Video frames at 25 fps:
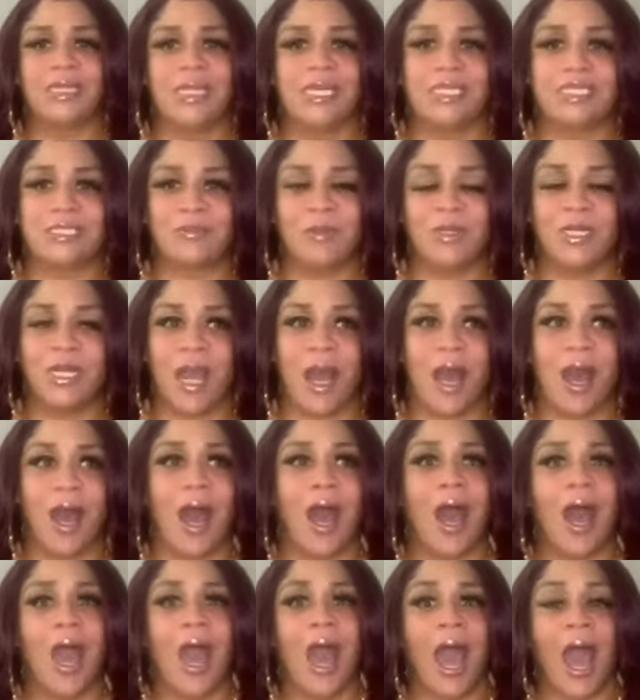This one,
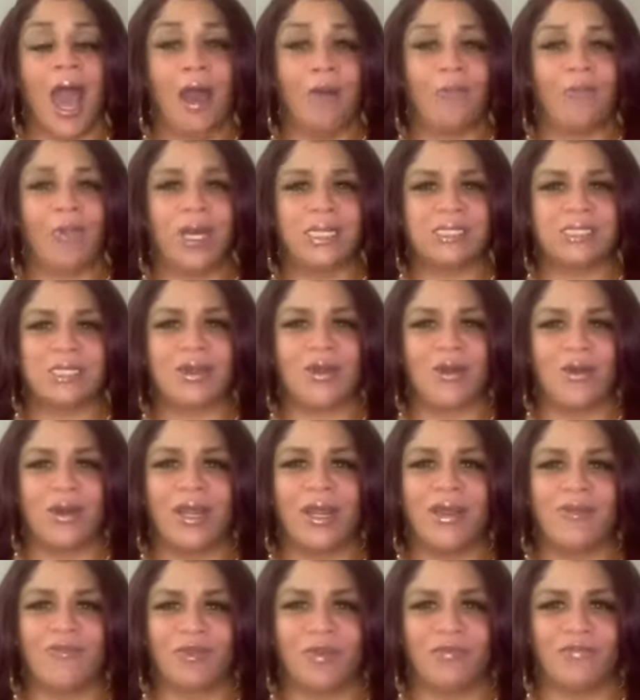y'all, I wasn't
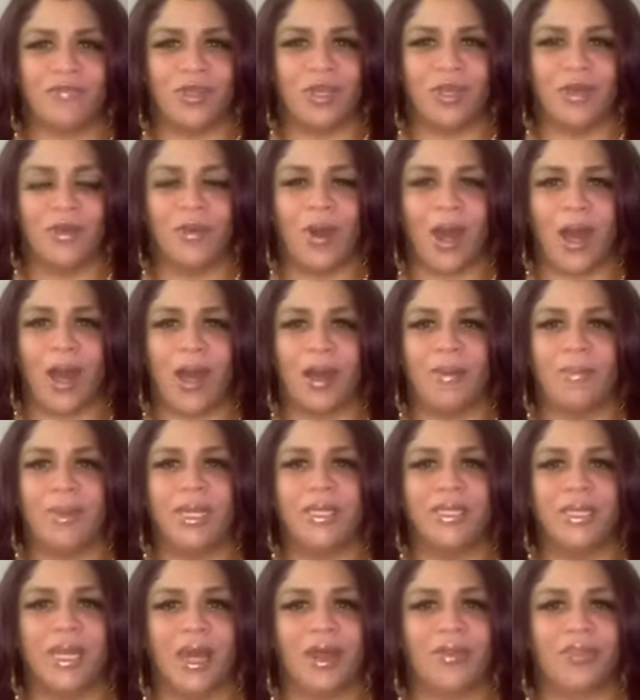going to review
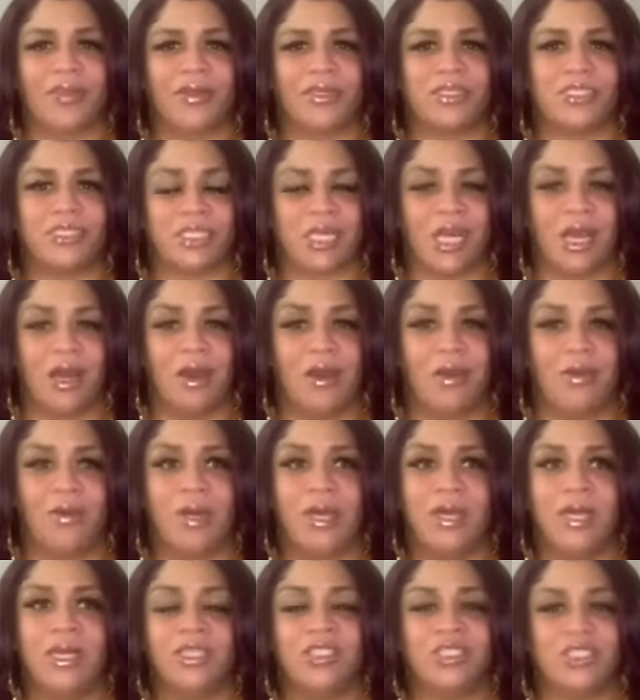another show
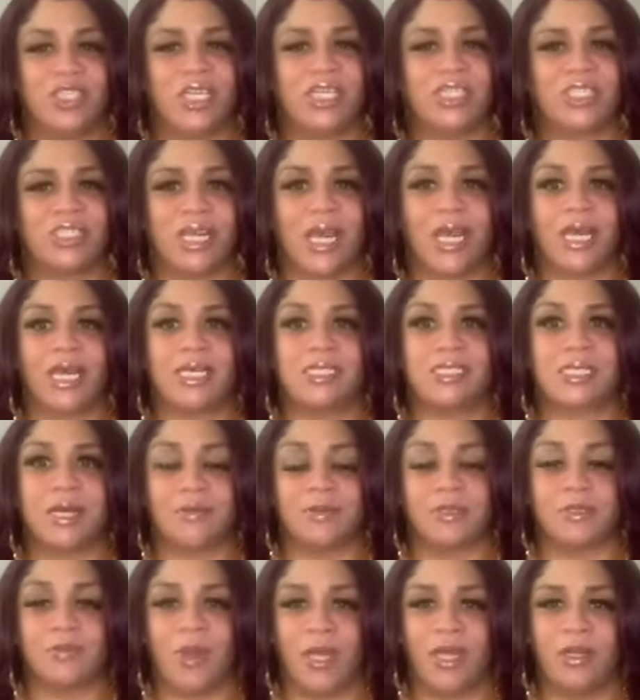just yet because I
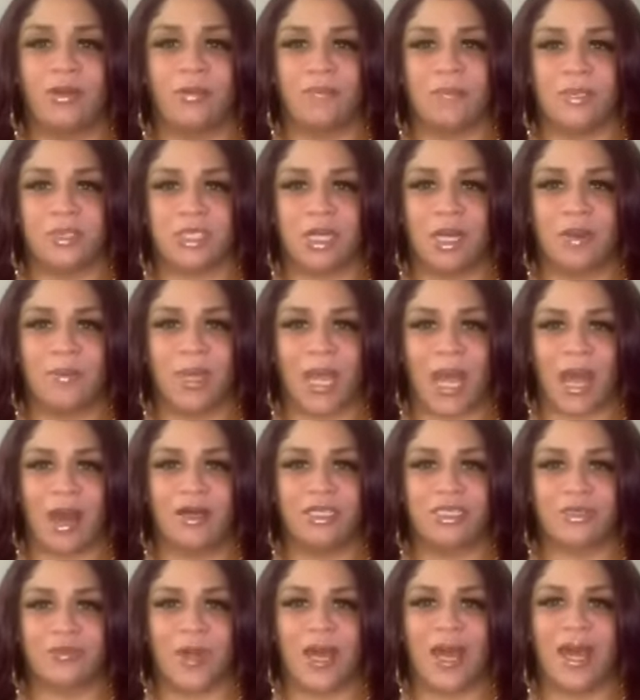was waiting on Potomac
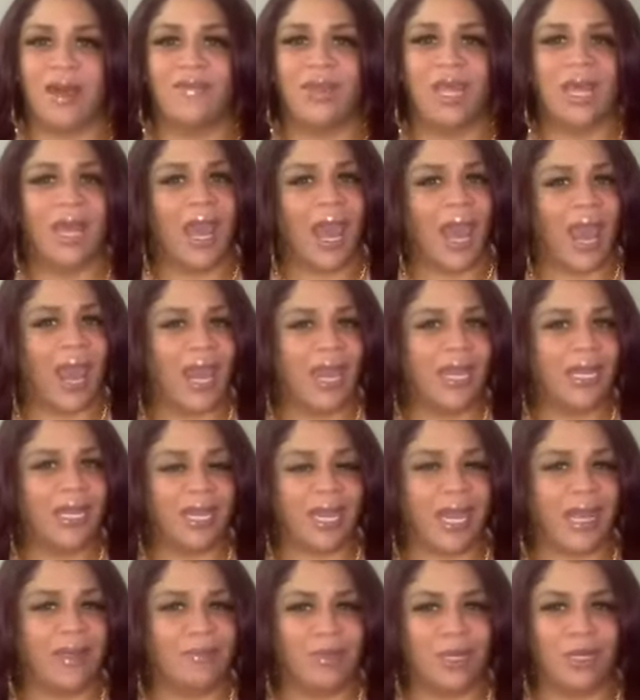Housewives, and it
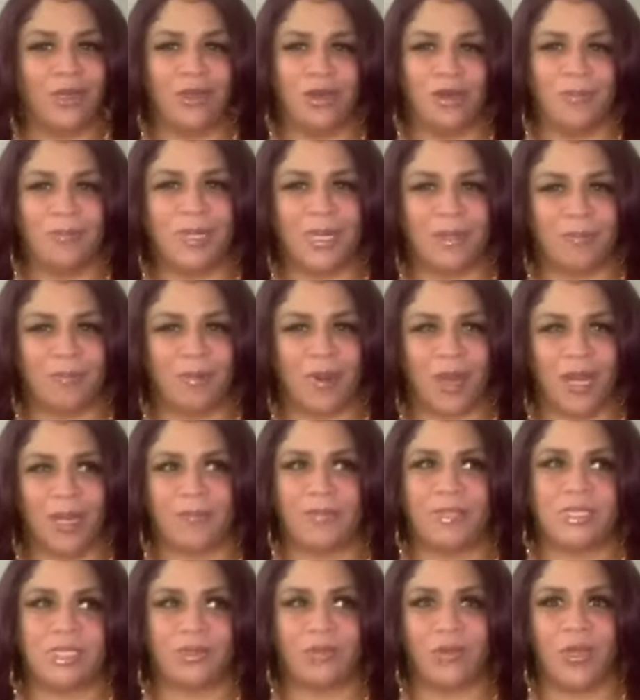gave me a little bit of break
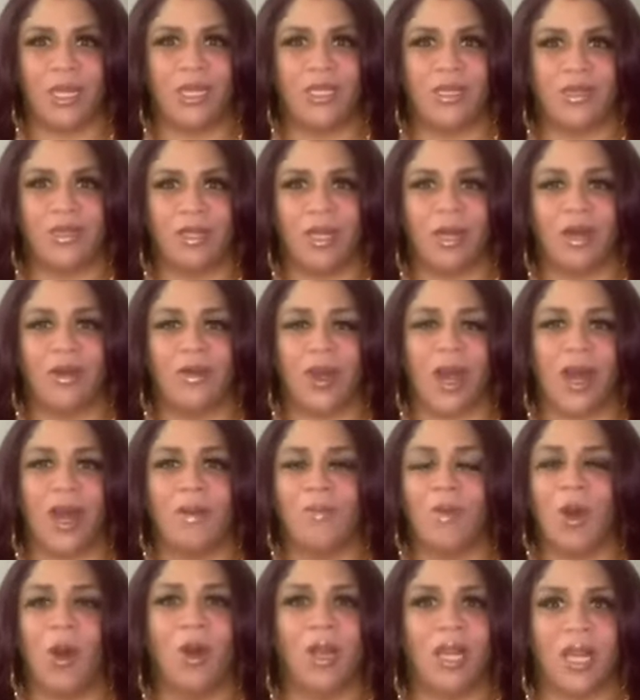between, you know,
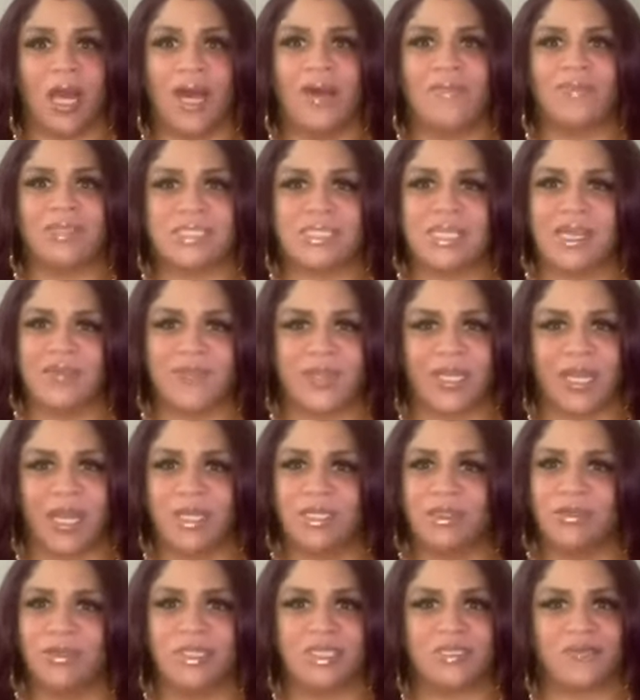all the other stuff that
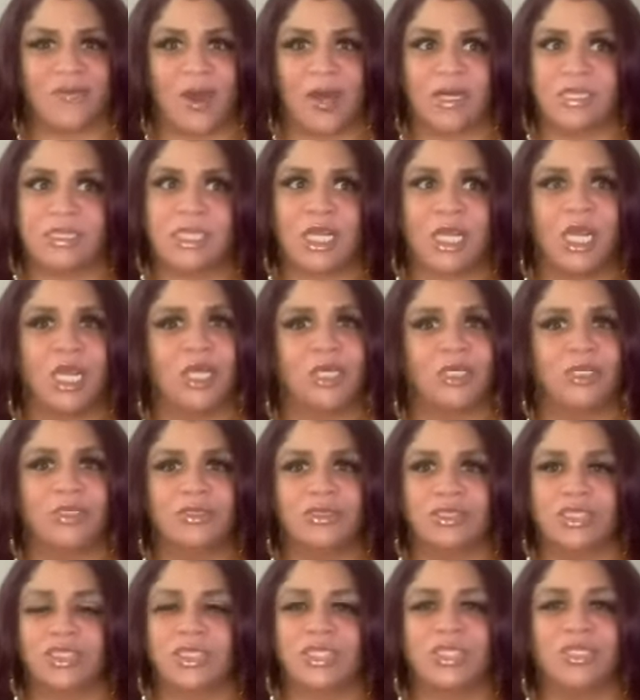I do as far as
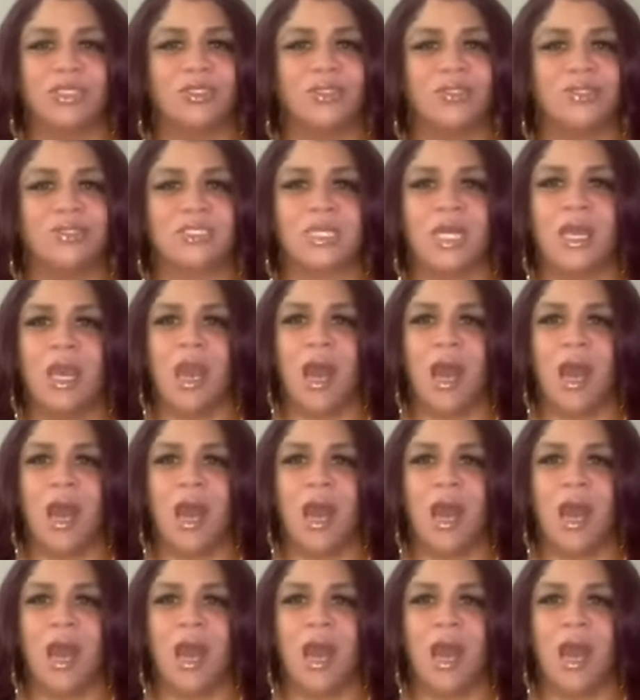clothes, shoes,